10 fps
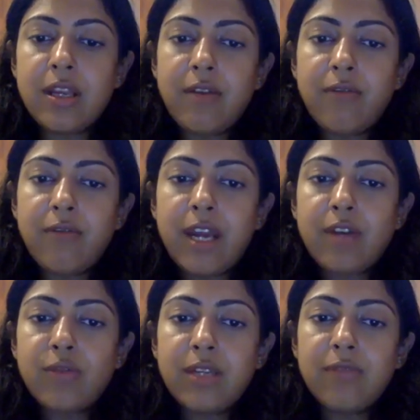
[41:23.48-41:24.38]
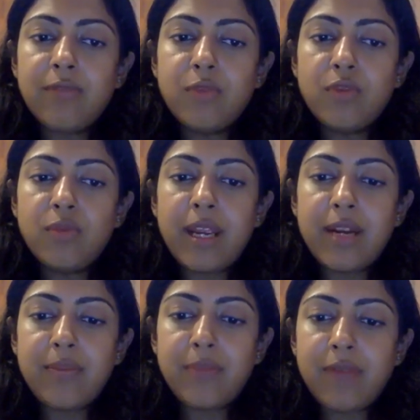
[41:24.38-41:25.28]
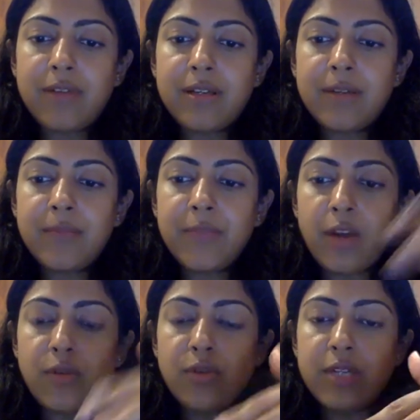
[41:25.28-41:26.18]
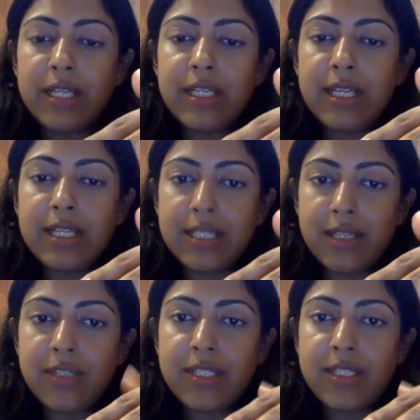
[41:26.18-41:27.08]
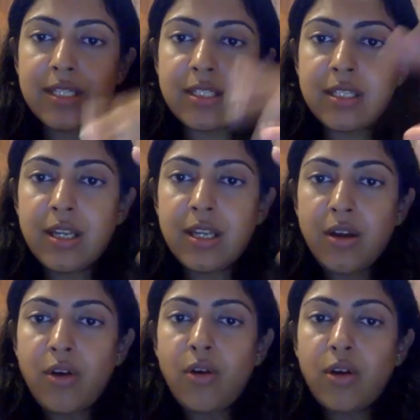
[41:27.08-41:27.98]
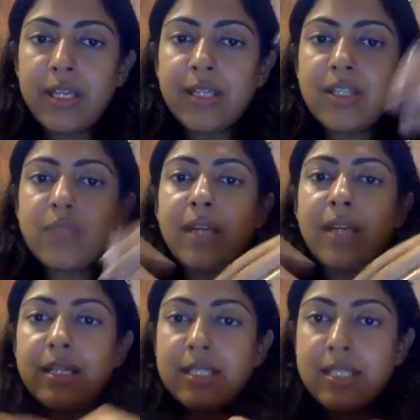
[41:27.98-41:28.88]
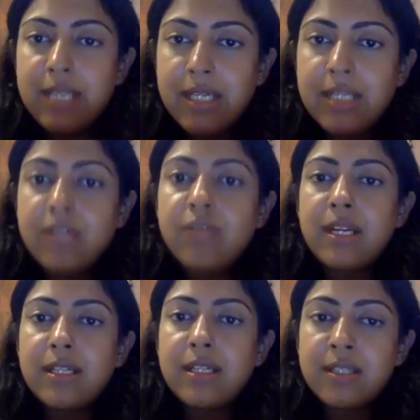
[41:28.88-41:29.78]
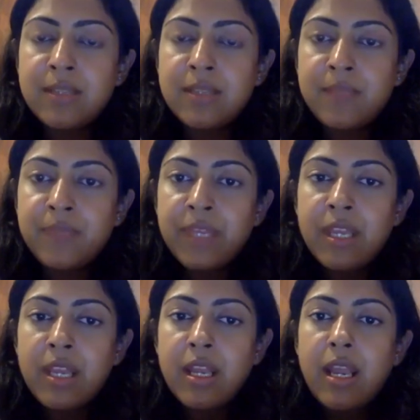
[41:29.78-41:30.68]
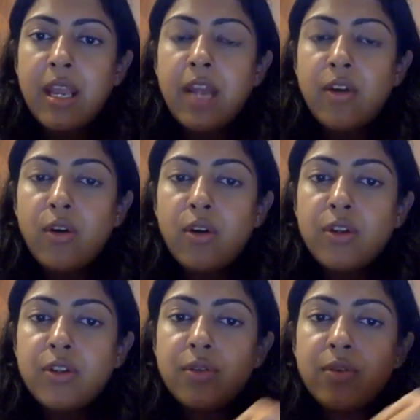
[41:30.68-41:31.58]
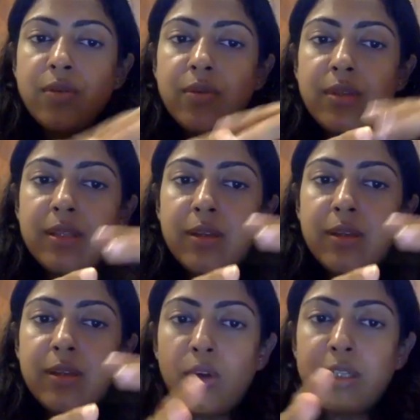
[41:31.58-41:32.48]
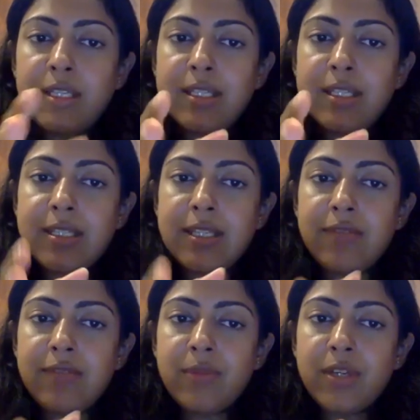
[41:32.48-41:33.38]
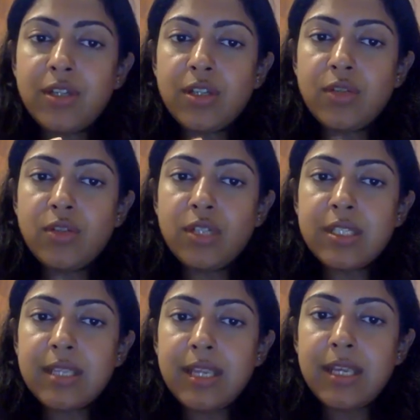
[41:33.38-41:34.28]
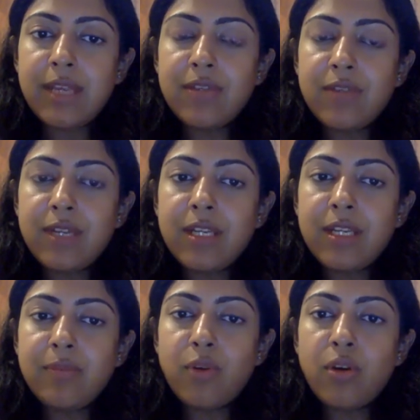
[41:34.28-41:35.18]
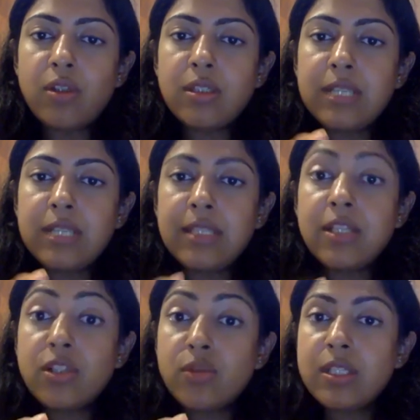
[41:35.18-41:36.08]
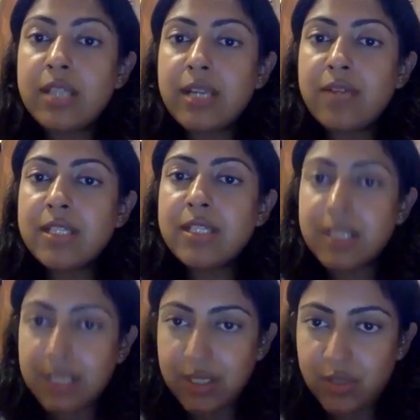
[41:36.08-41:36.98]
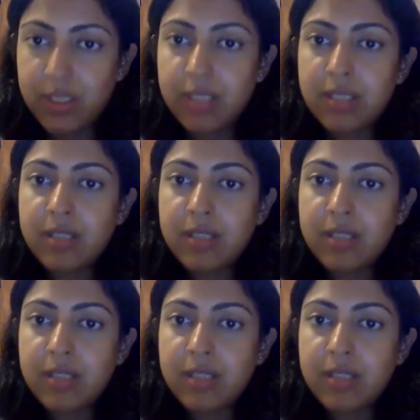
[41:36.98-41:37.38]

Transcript: where to give more manpower, how to delegate services. All that is by understanding trends. And also, all this information you just gave is very important in the suicide risk assessment.